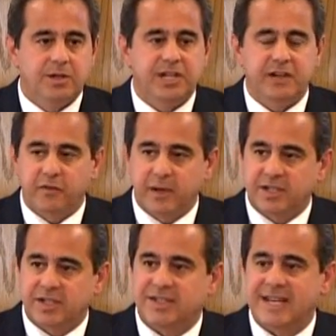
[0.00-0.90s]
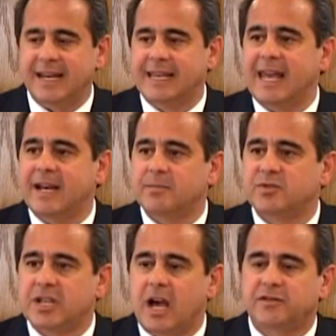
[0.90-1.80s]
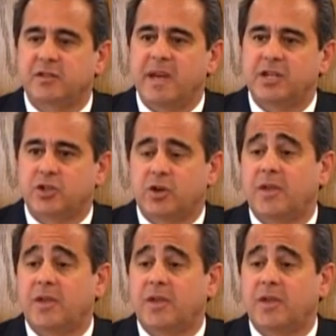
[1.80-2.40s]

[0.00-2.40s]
Chief Ritz has dedicated himself to make sure